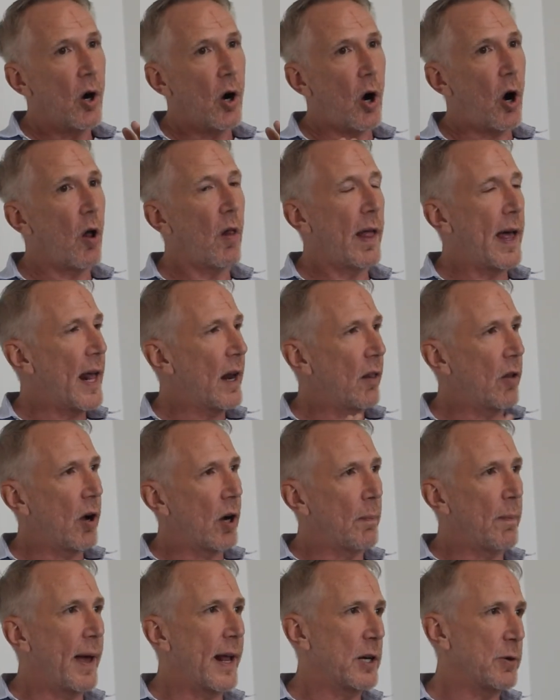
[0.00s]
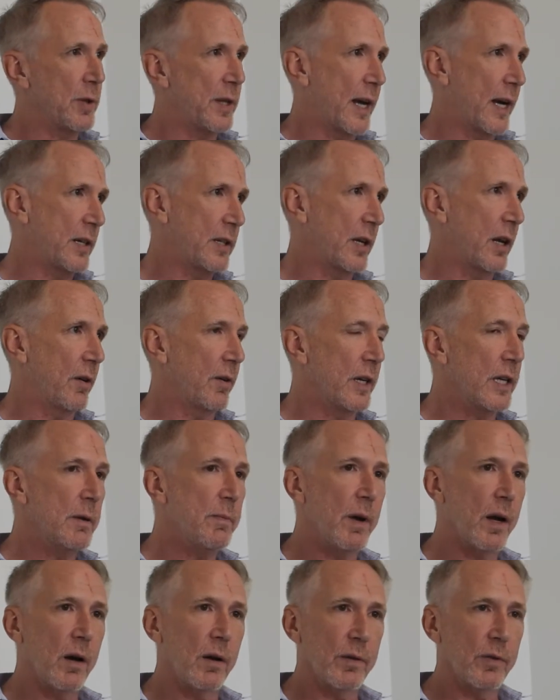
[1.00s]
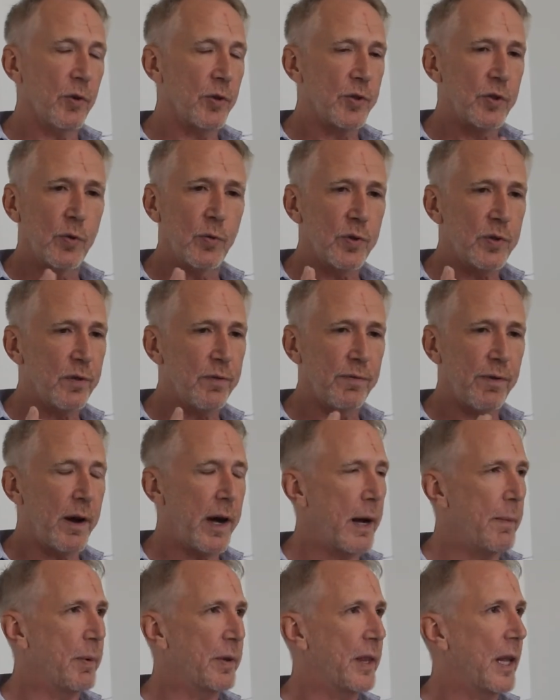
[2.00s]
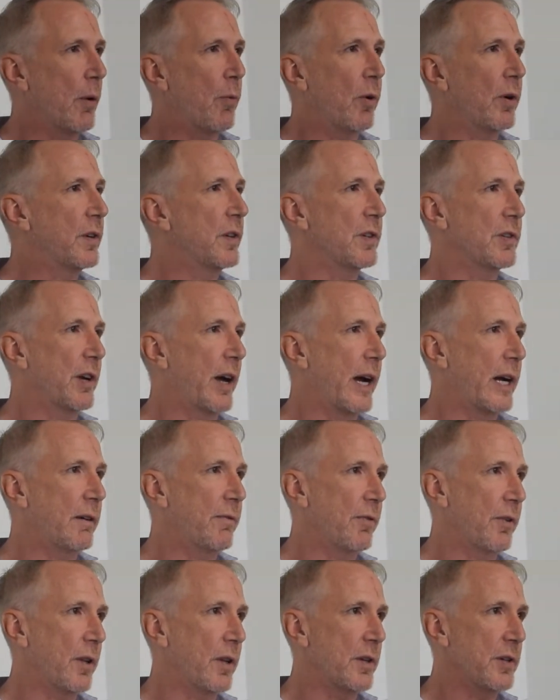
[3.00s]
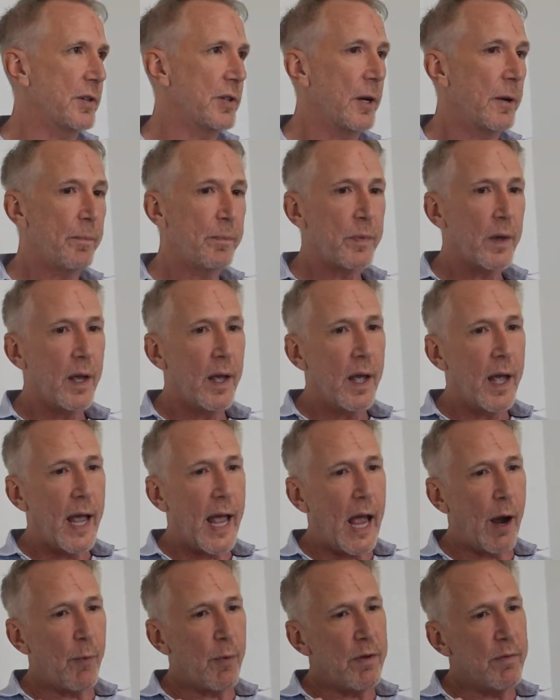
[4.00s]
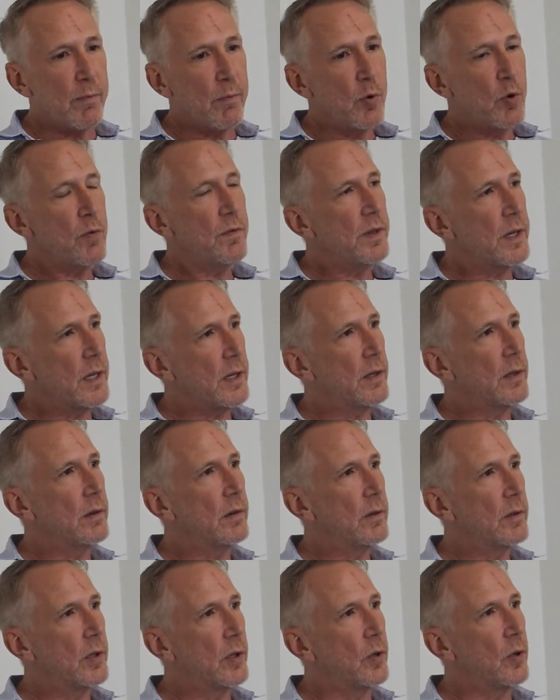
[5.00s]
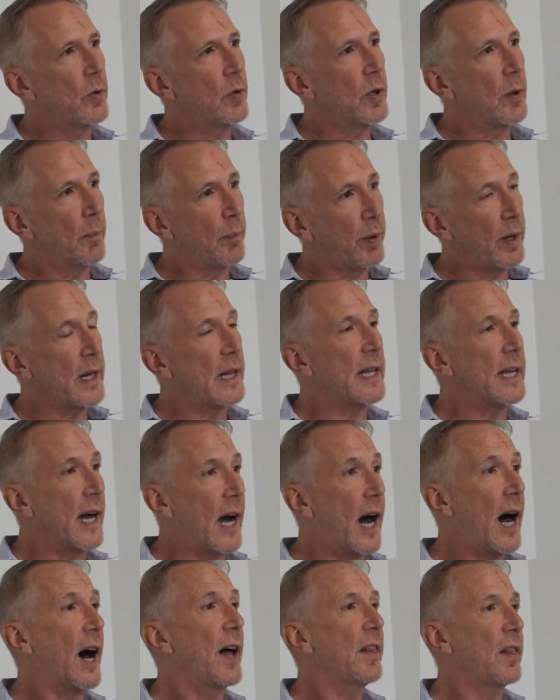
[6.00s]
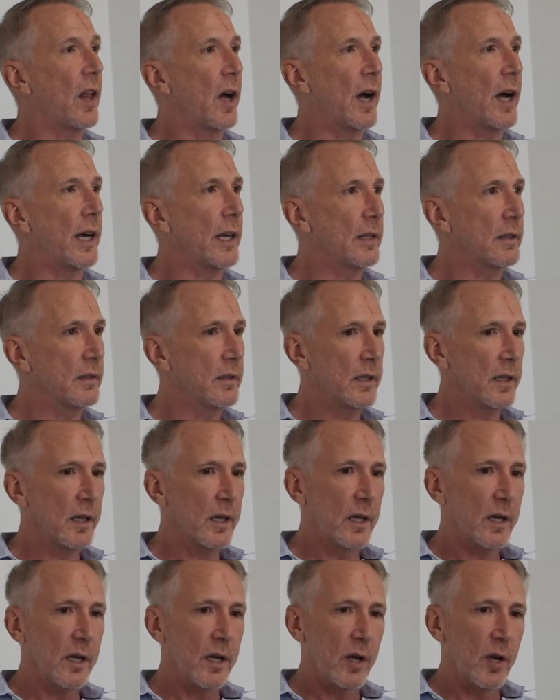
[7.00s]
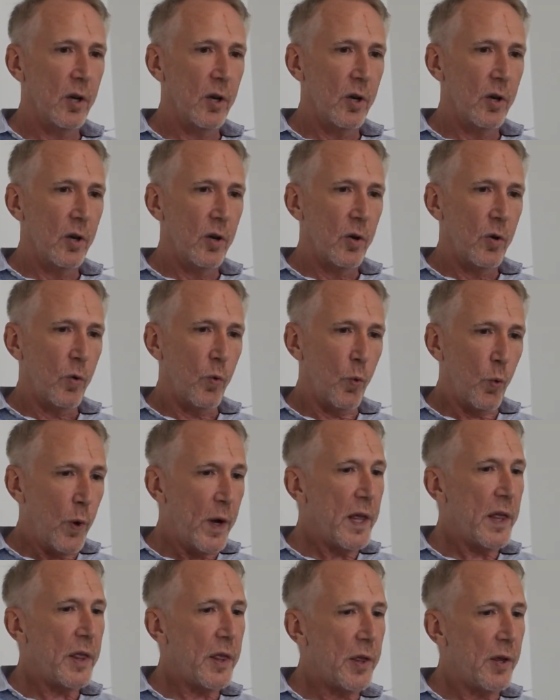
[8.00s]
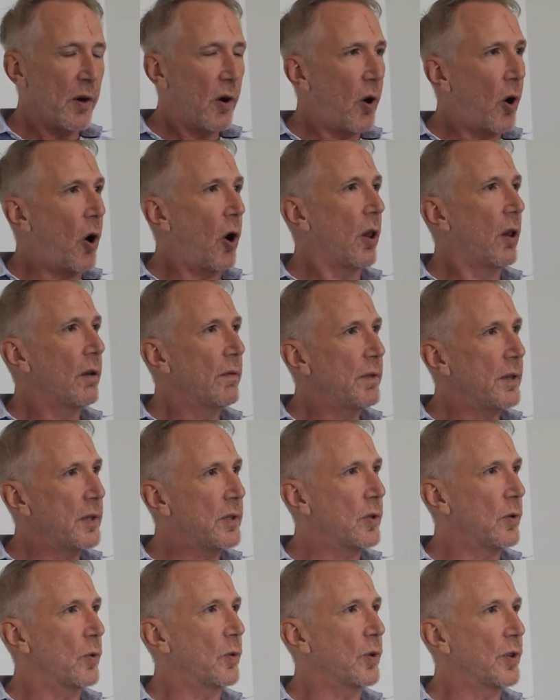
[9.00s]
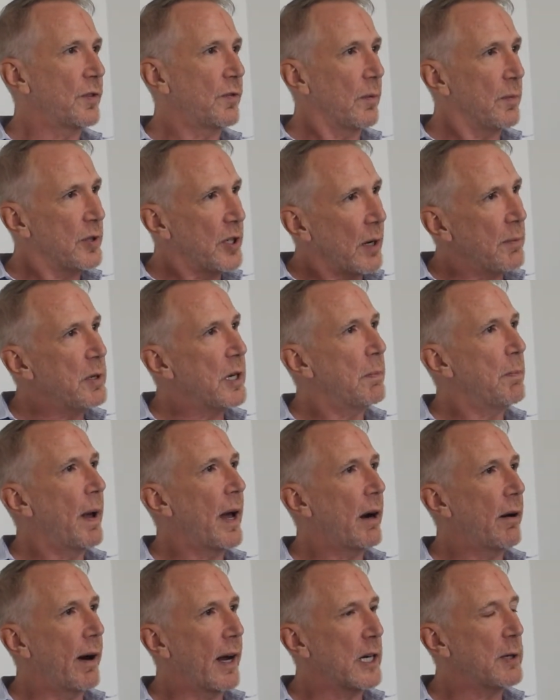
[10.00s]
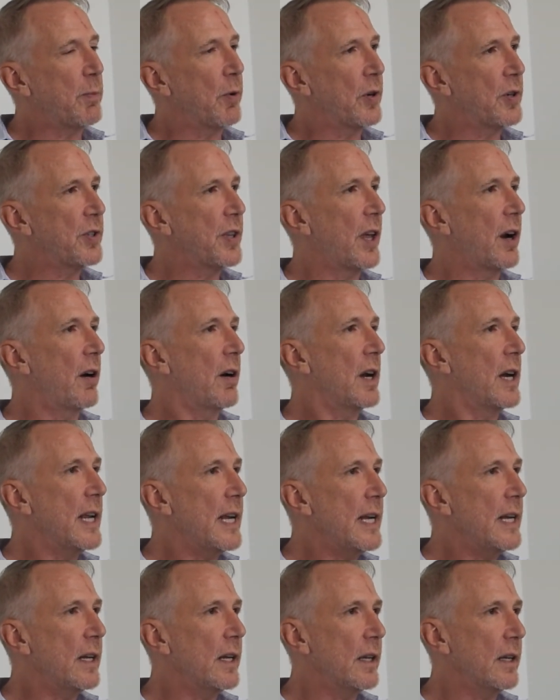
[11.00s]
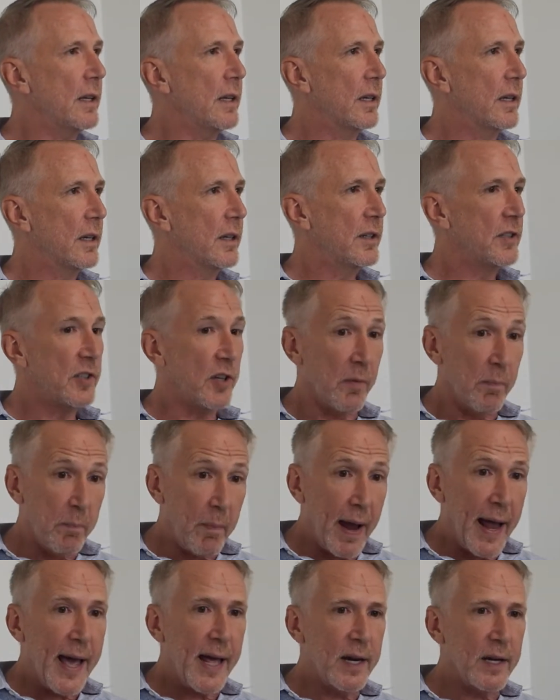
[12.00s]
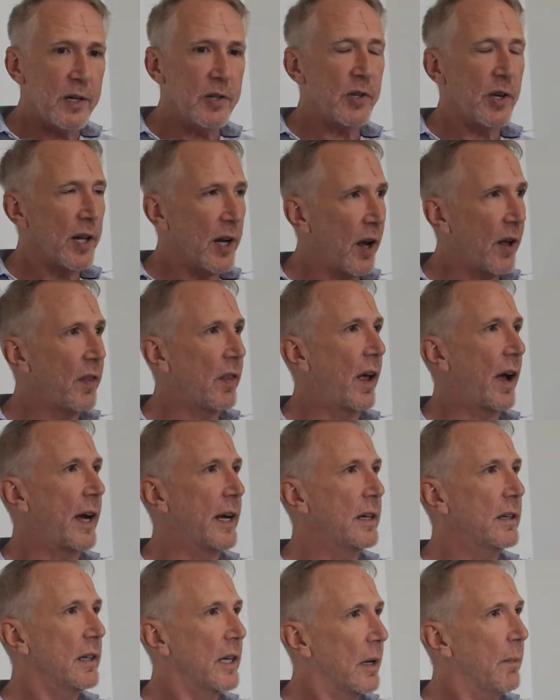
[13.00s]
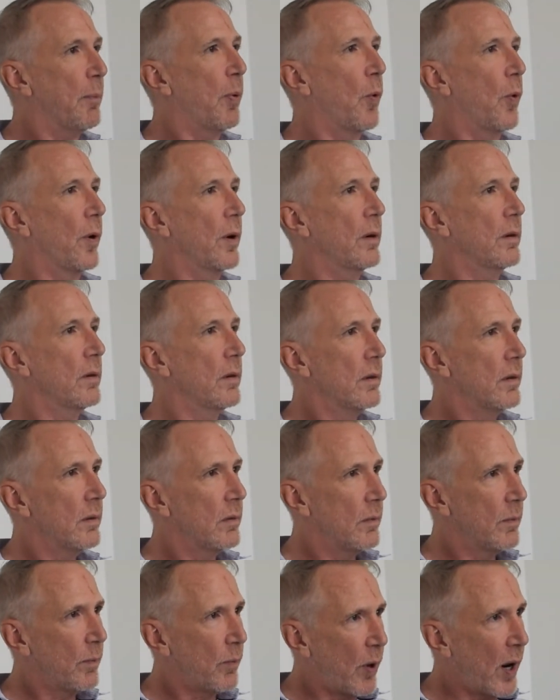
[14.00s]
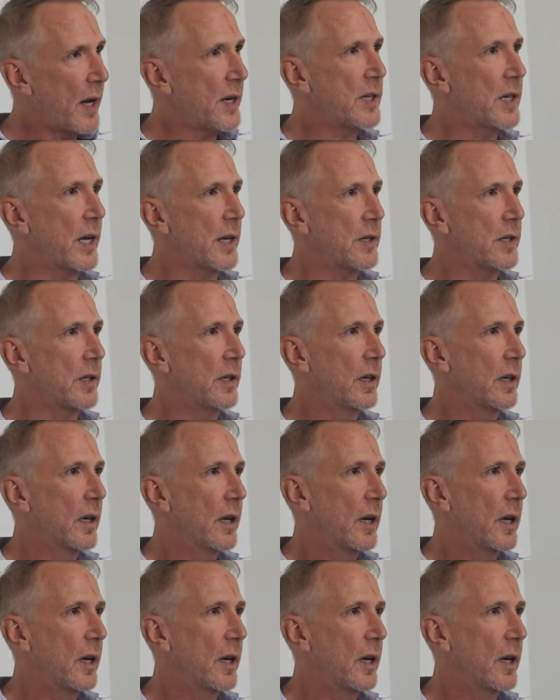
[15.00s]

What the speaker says: All analog managed with Excel and email. And those tools are fine, but they weren't designed for this. And we've moved it to completely online with all of the tools from subject matter experts that are needed to manage an online import process.